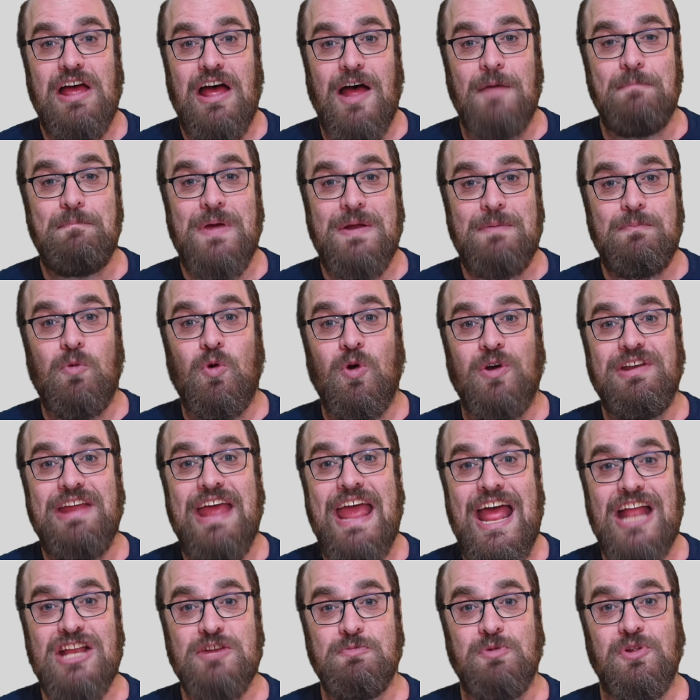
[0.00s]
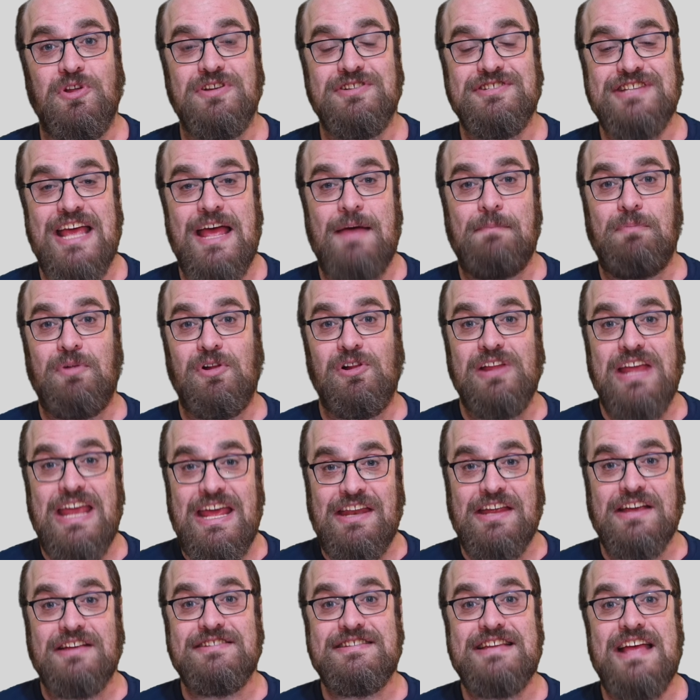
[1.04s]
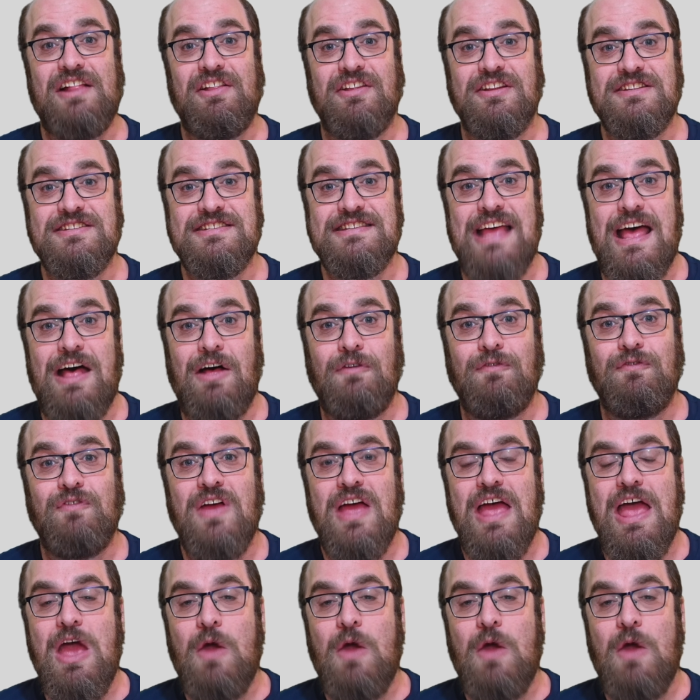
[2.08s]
a bit more tangible example in Excel itself,